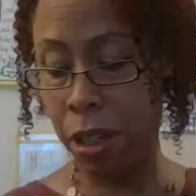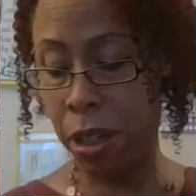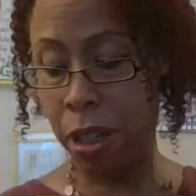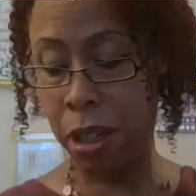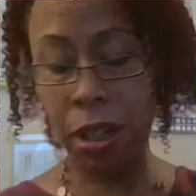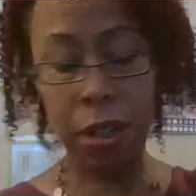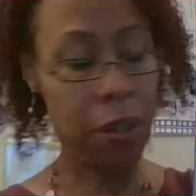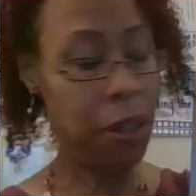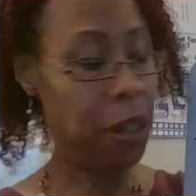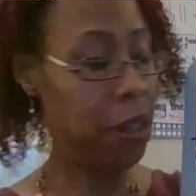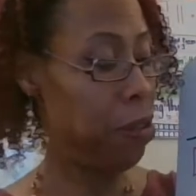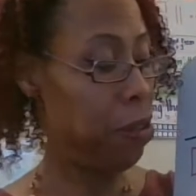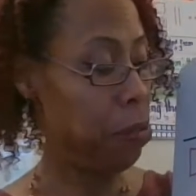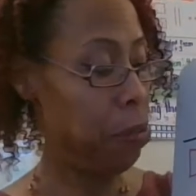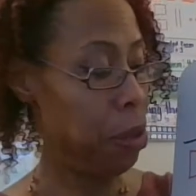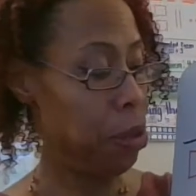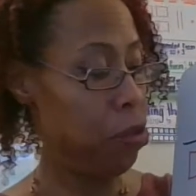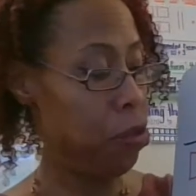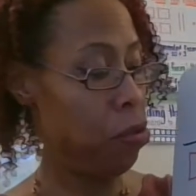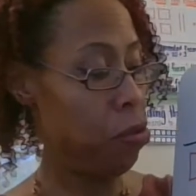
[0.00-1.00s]
All right, so
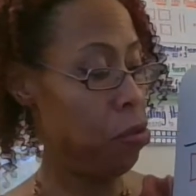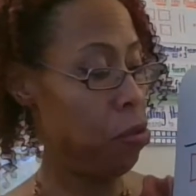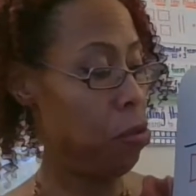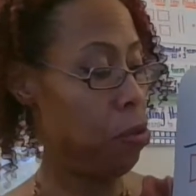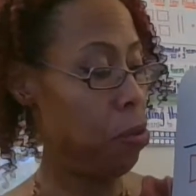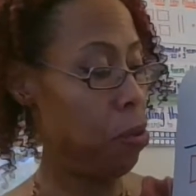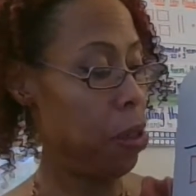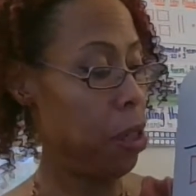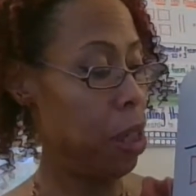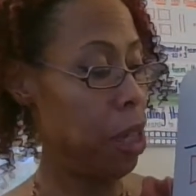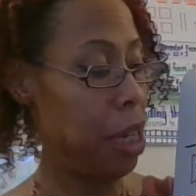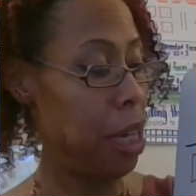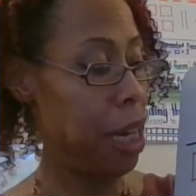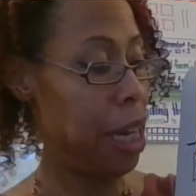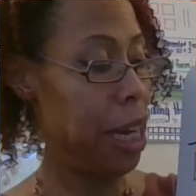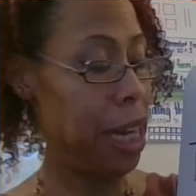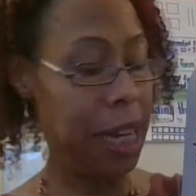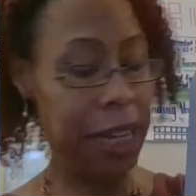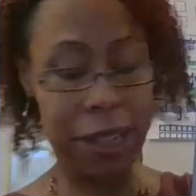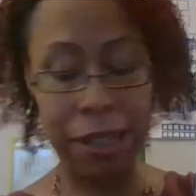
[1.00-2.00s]
we drew
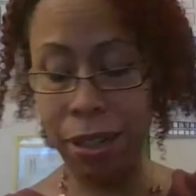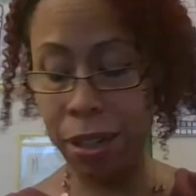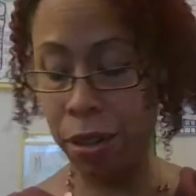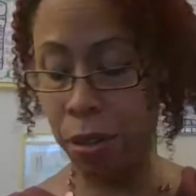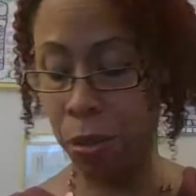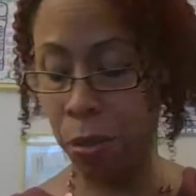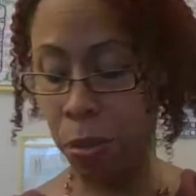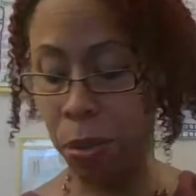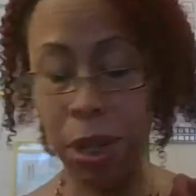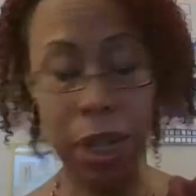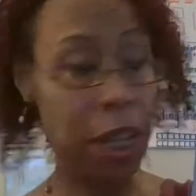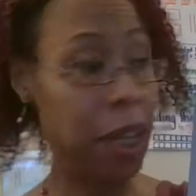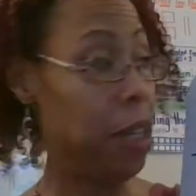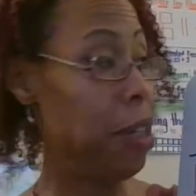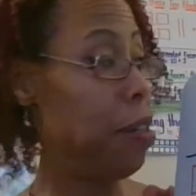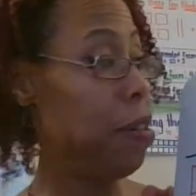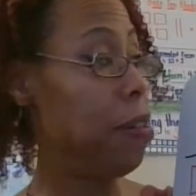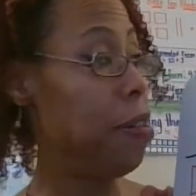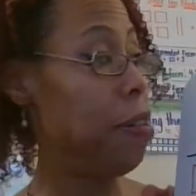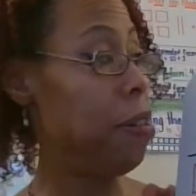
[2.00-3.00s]
8
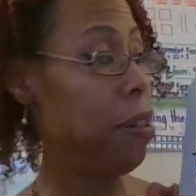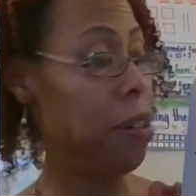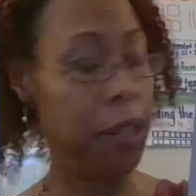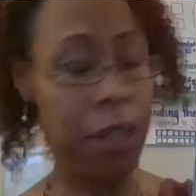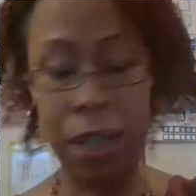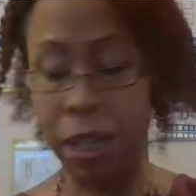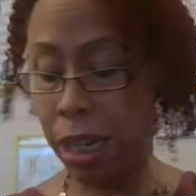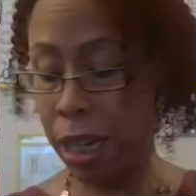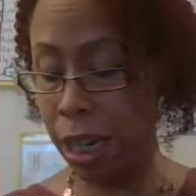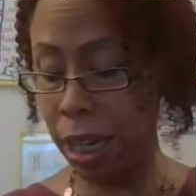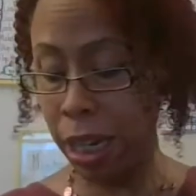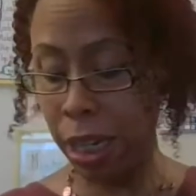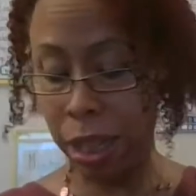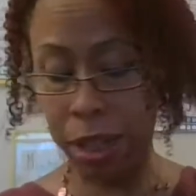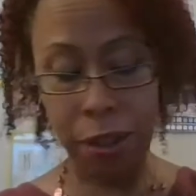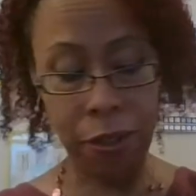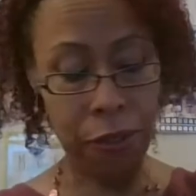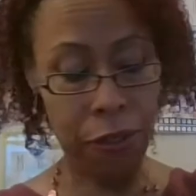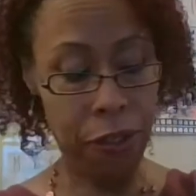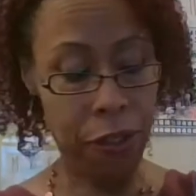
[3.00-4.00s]
rods. And
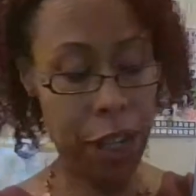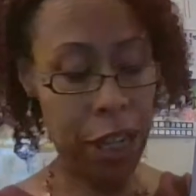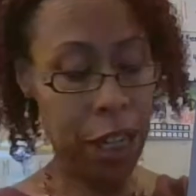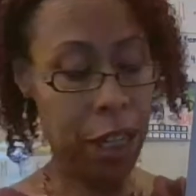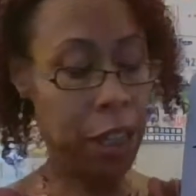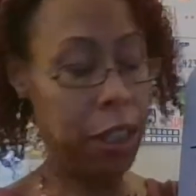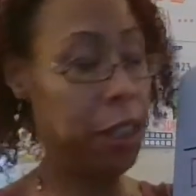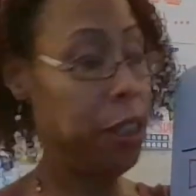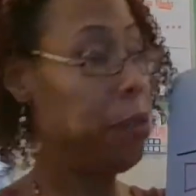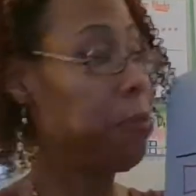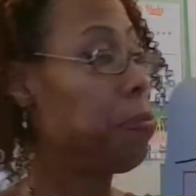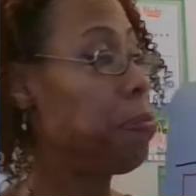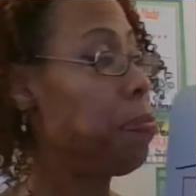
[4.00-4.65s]
then finally,